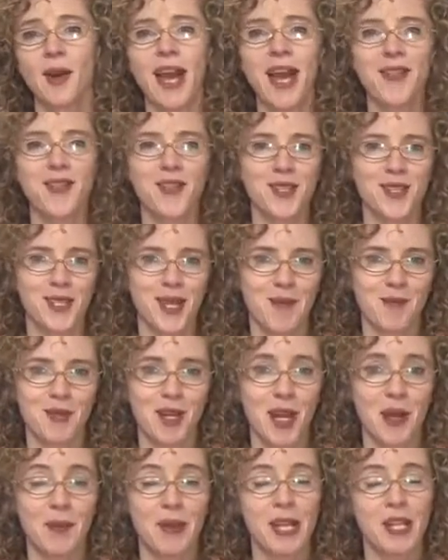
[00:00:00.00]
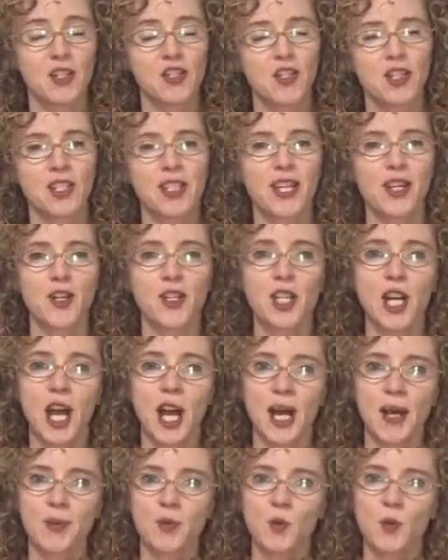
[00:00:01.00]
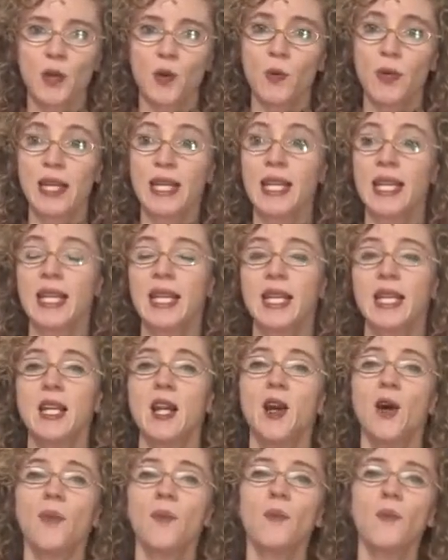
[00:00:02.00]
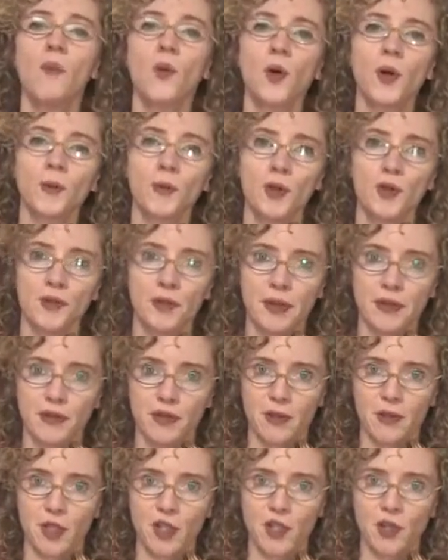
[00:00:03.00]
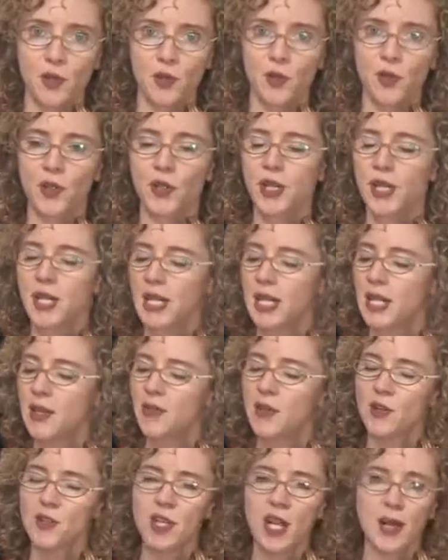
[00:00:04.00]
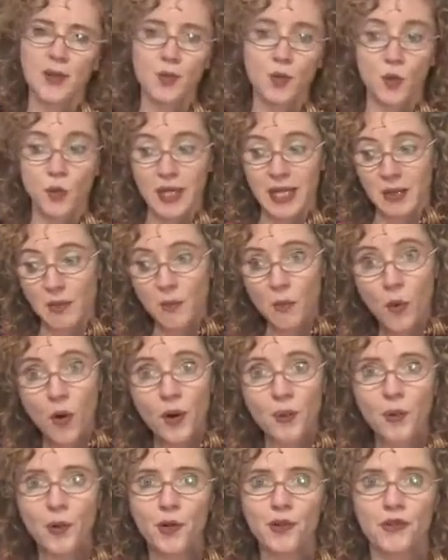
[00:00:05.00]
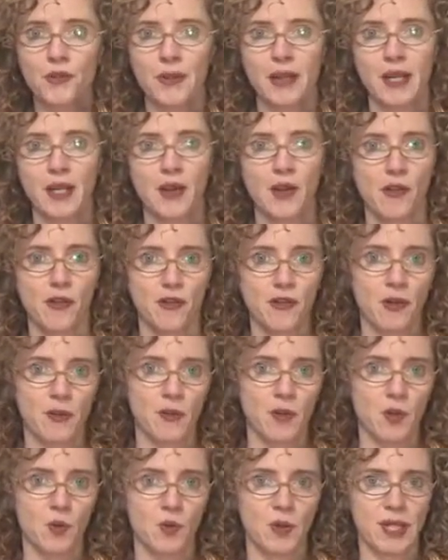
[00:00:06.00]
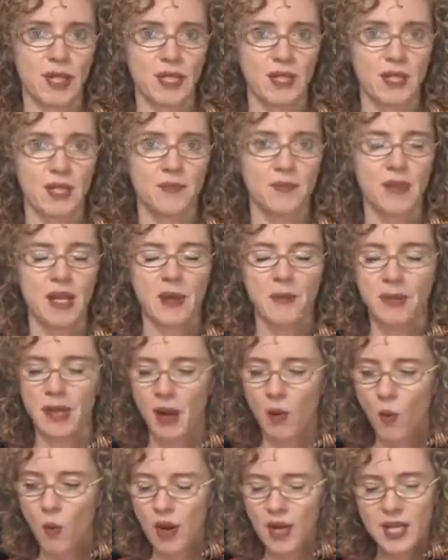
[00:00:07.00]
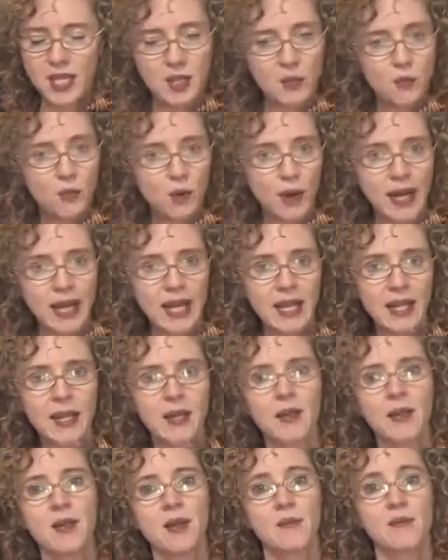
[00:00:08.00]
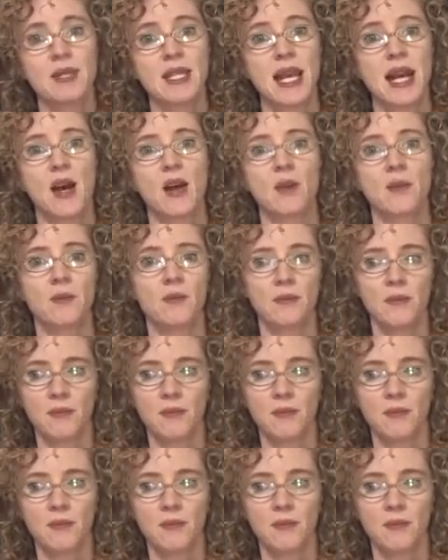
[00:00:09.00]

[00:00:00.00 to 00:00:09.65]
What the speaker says: at the same time. It's just there are times where we need more movement from the shoulder. There are times where we need more movement from the wrist. But I wanted to break them down